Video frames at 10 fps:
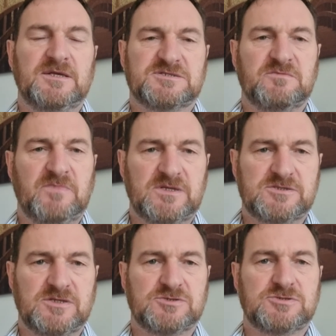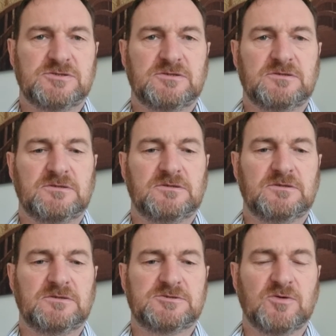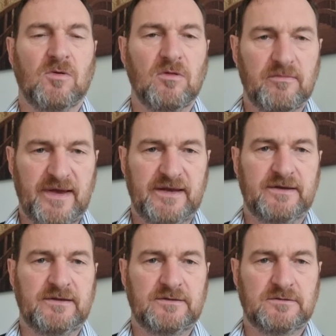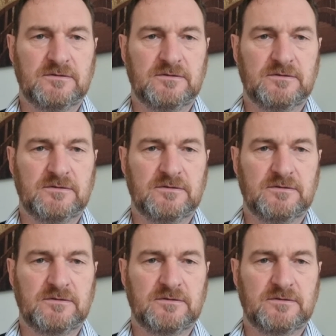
it's a message to all men,